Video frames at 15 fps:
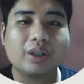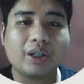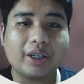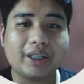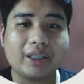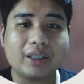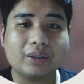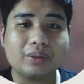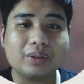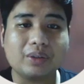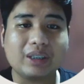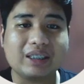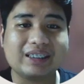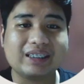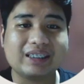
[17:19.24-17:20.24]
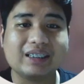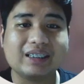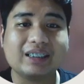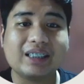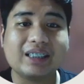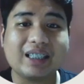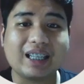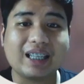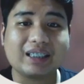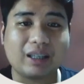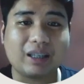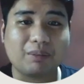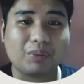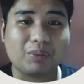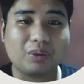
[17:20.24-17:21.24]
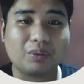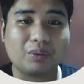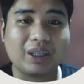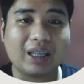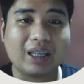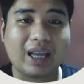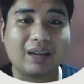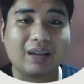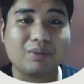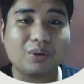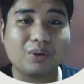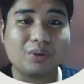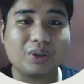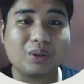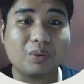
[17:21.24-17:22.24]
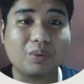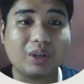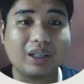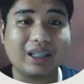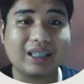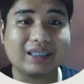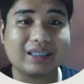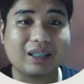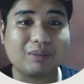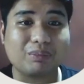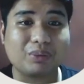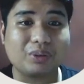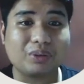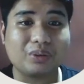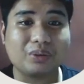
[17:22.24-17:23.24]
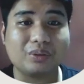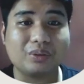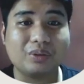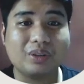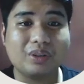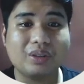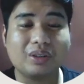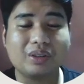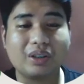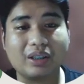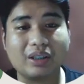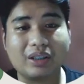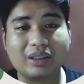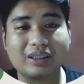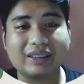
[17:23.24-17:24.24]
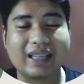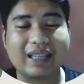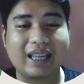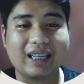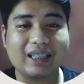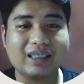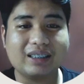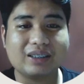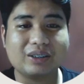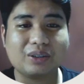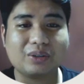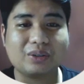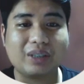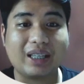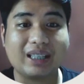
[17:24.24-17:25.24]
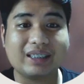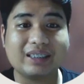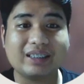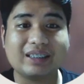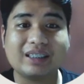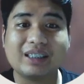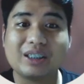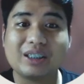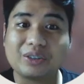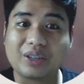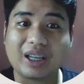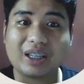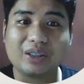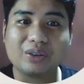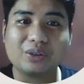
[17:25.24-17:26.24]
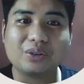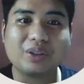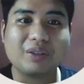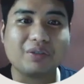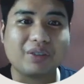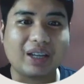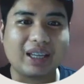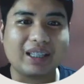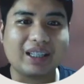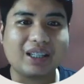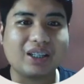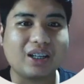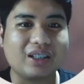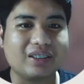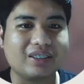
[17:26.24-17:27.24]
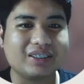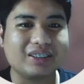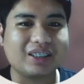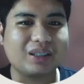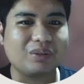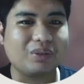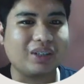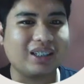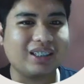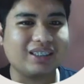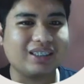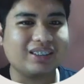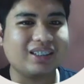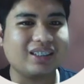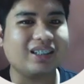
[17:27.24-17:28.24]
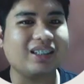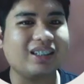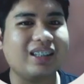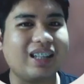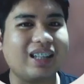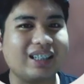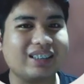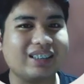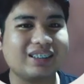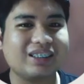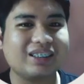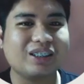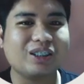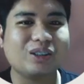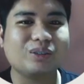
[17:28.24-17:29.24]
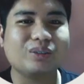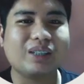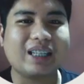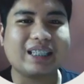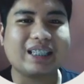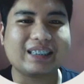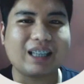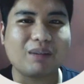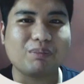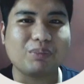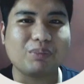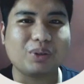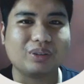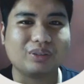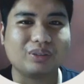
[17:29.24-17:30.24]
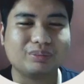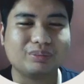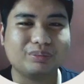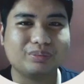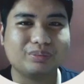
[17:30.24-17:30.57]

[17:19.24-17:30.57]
Regarding to this three example, we have only one example to the other slide. So let's try to define and understand what is the last example.